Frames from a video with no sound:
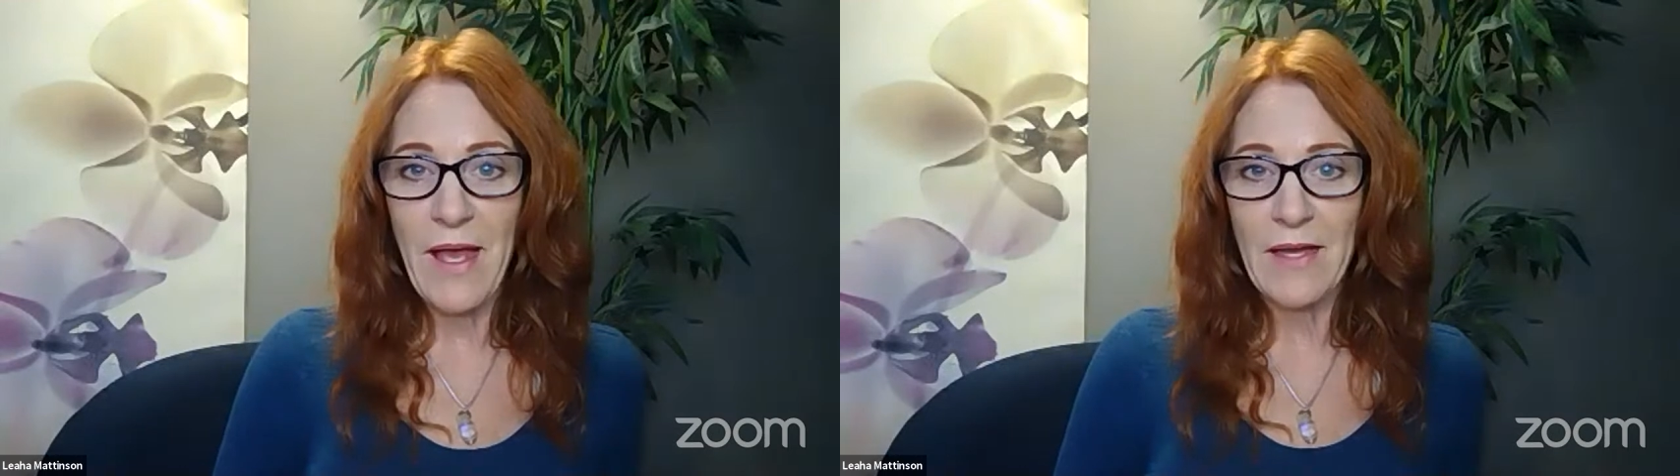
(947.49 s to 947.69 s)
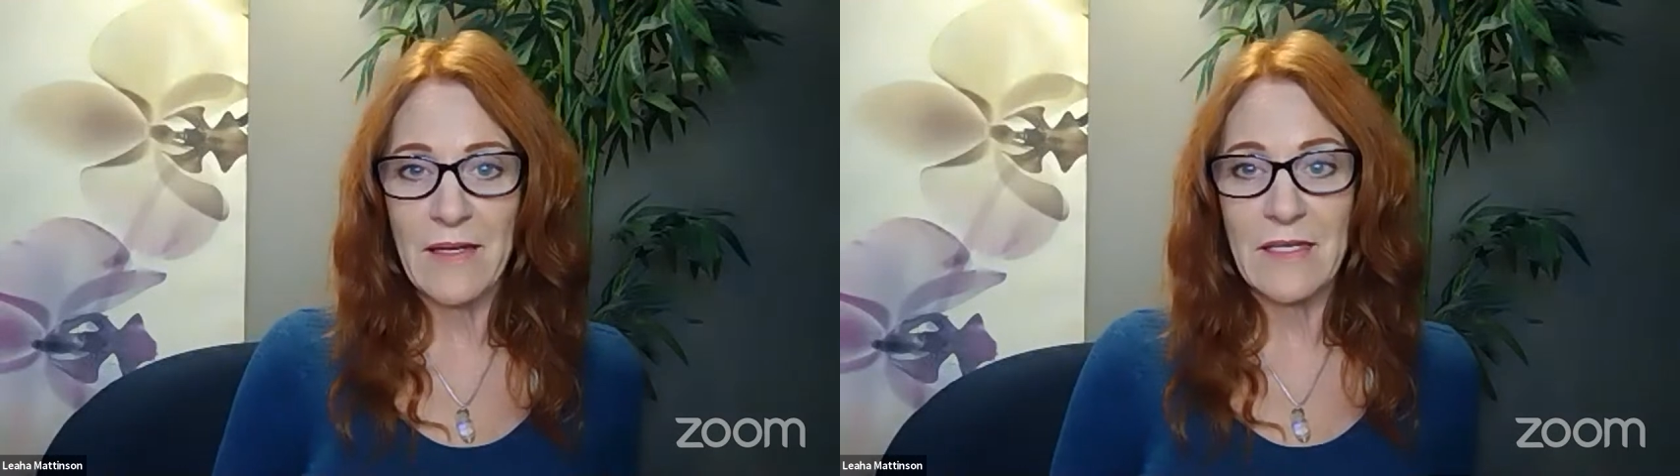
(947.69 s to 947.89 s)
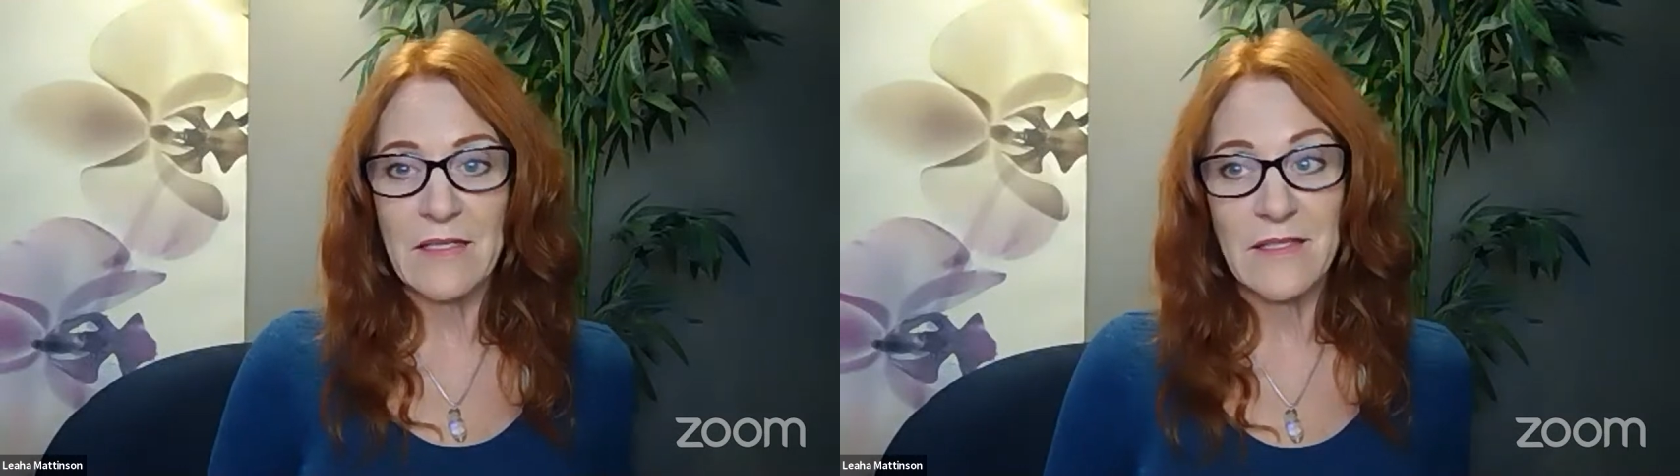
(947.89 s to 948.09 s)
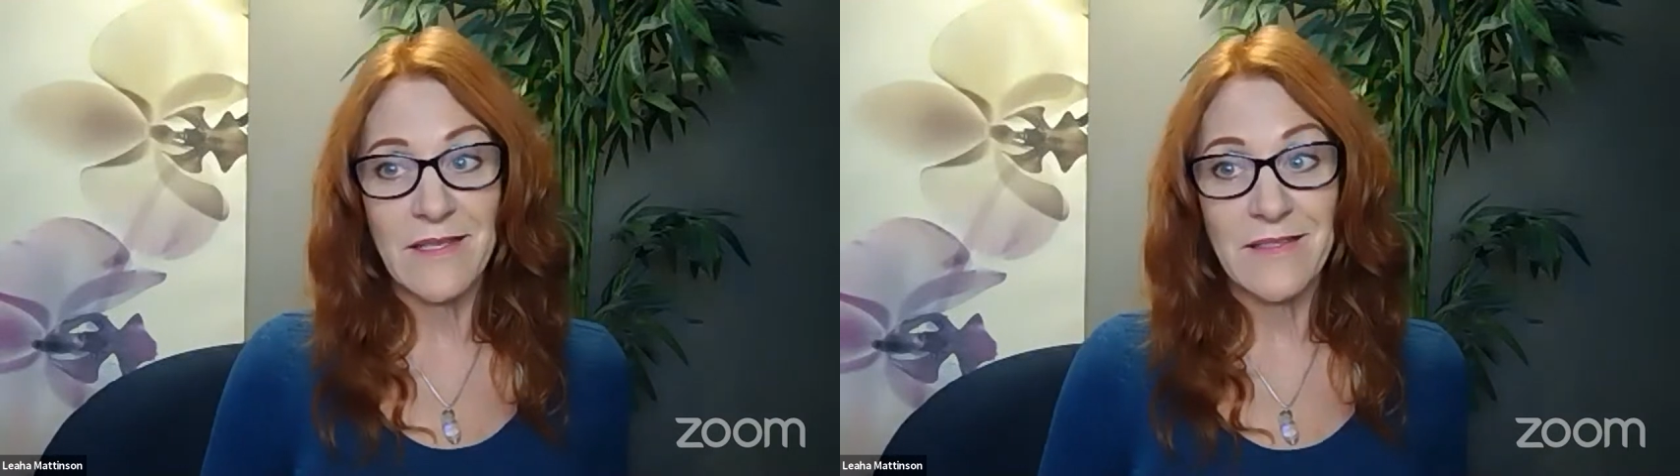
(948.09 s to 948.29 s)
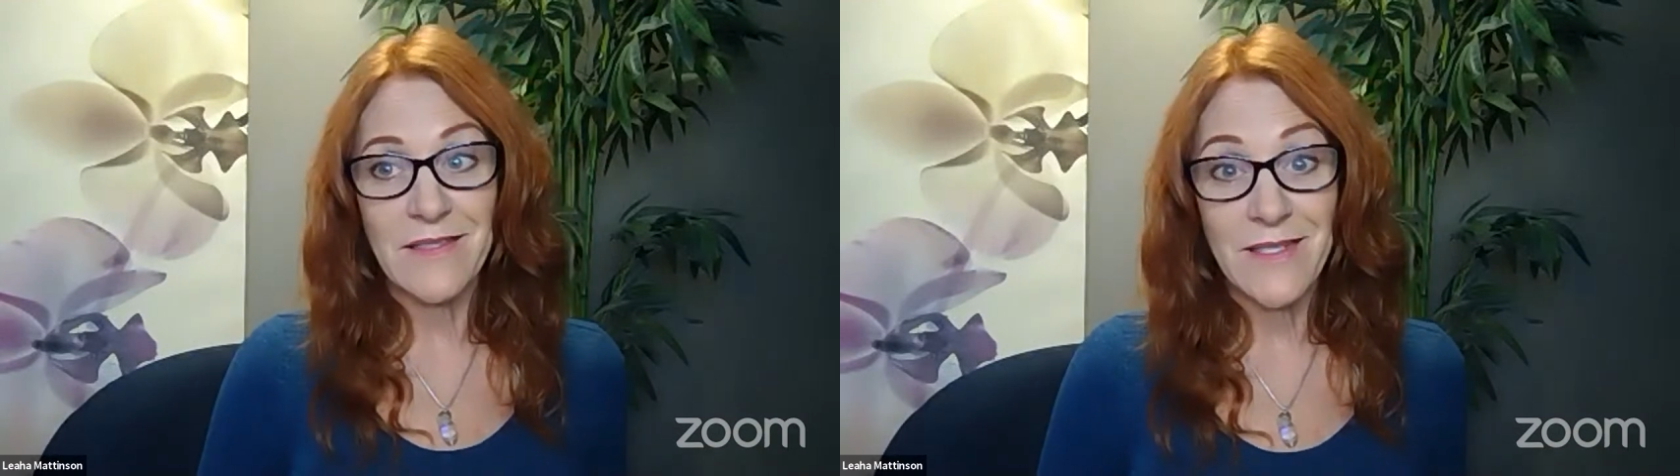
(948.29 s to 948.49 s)
and
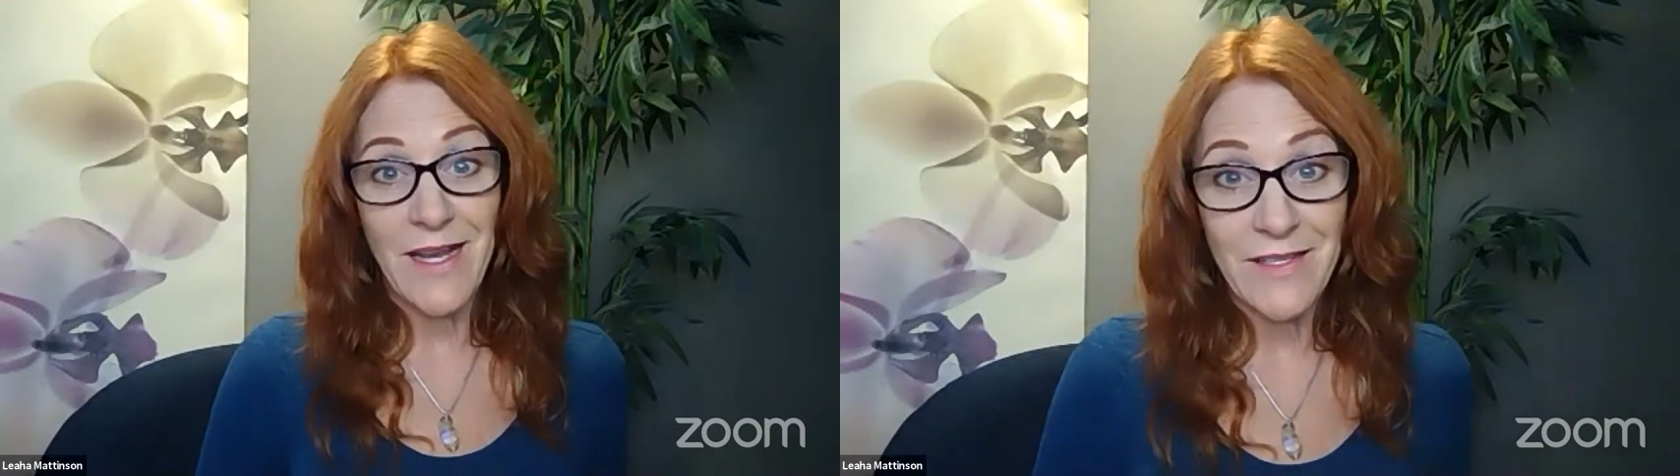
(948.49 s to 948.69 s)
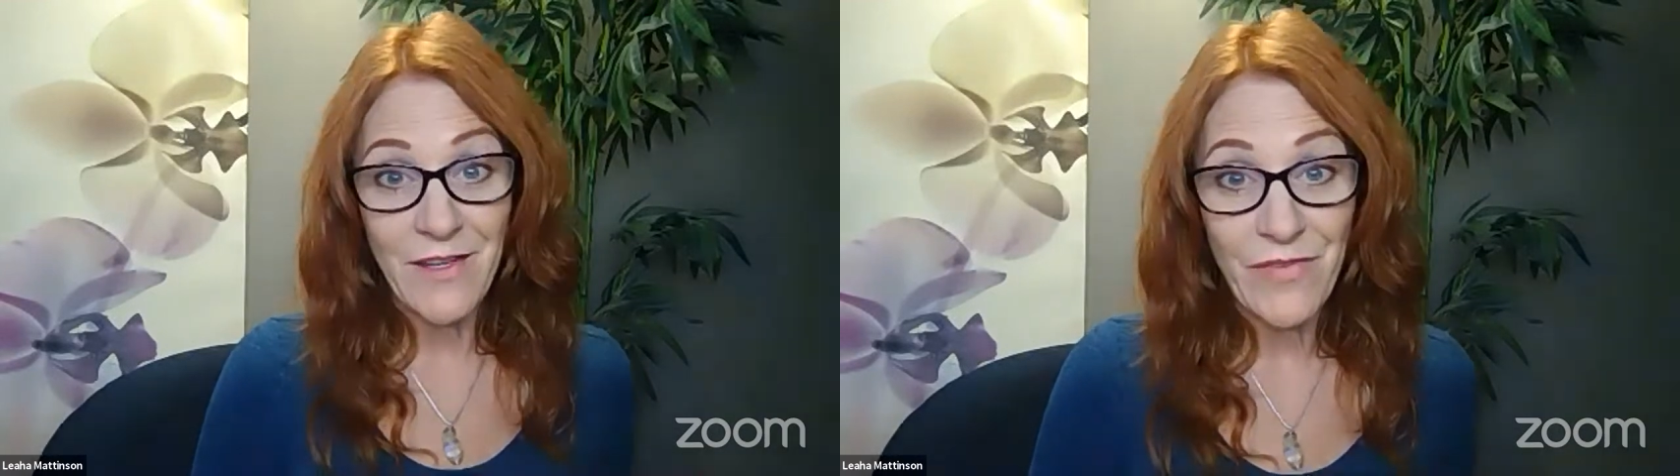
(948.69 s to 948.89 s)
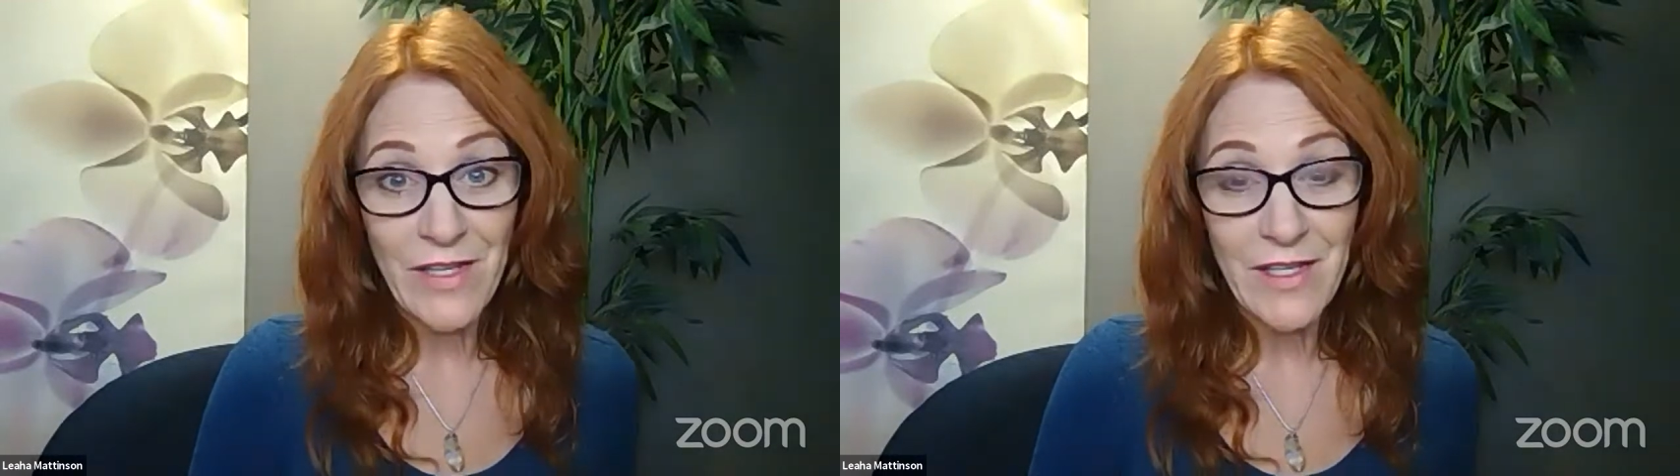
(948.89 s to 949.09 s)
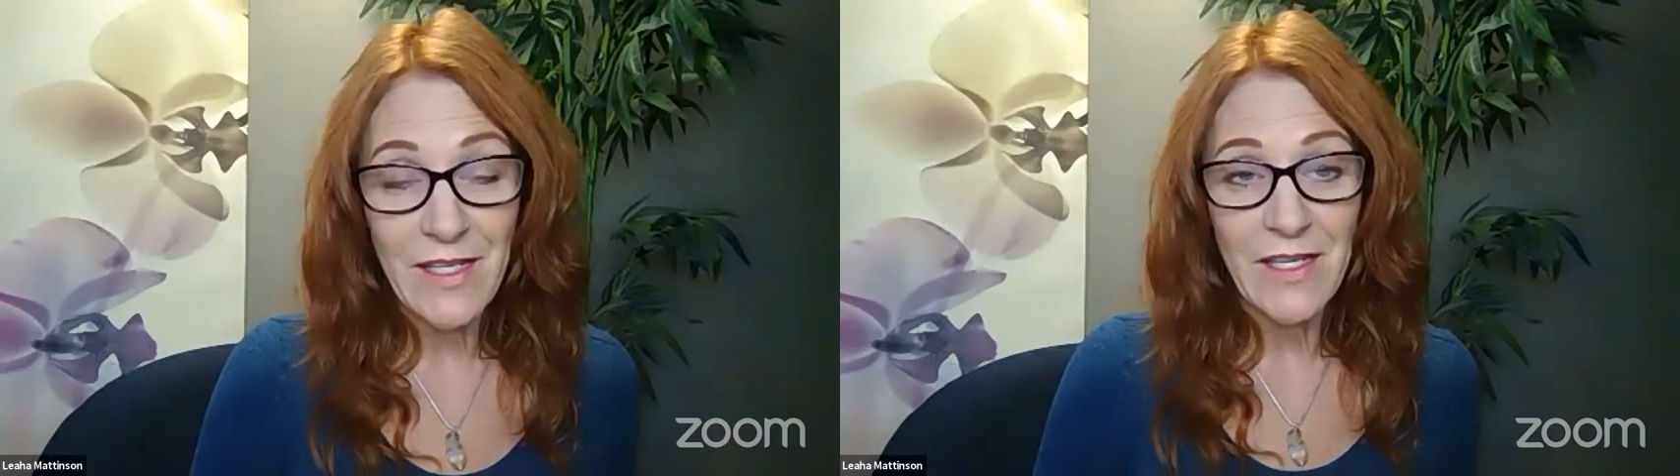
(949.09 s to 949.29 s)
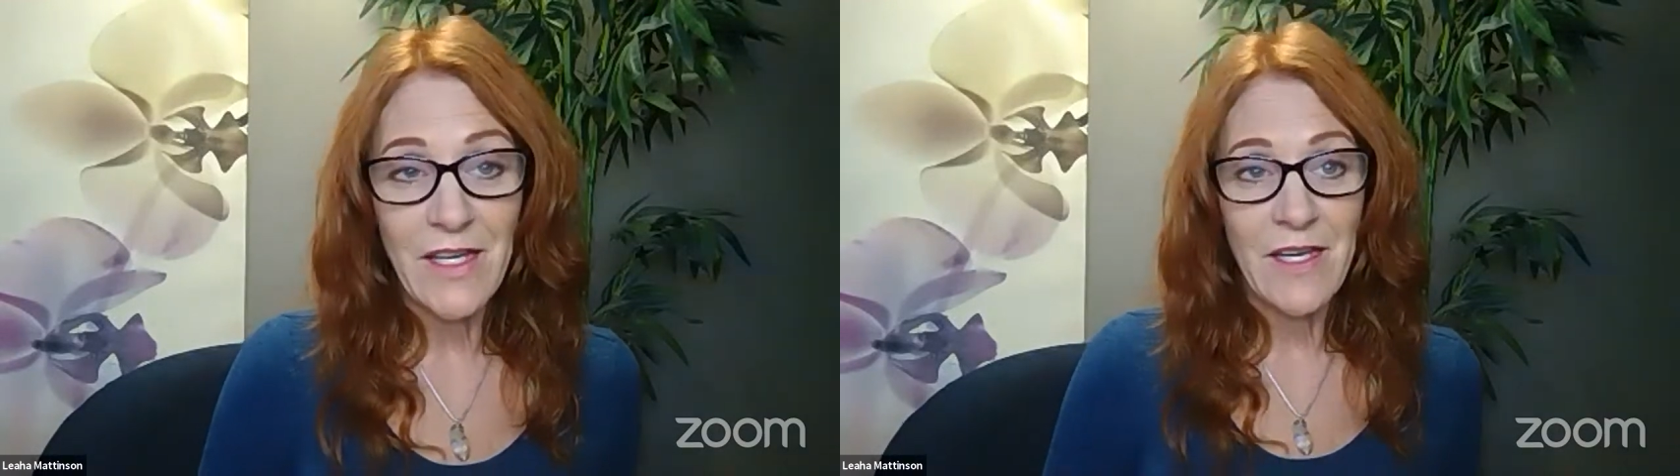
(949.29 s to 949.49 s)
is
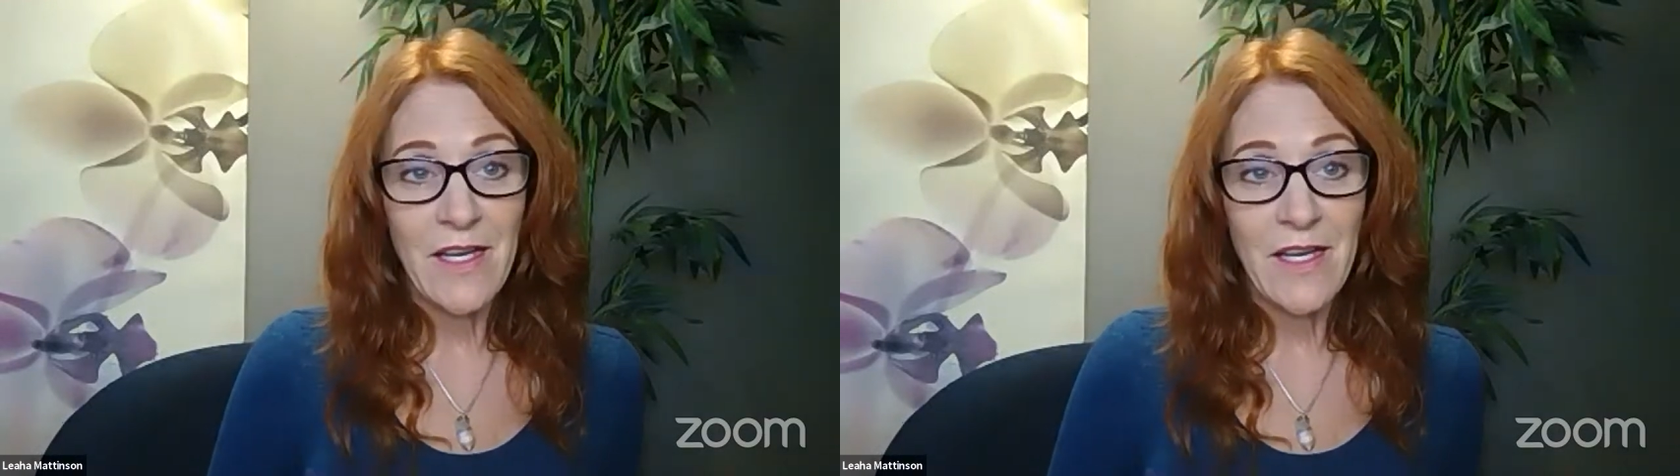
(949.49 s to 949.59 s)
scientifically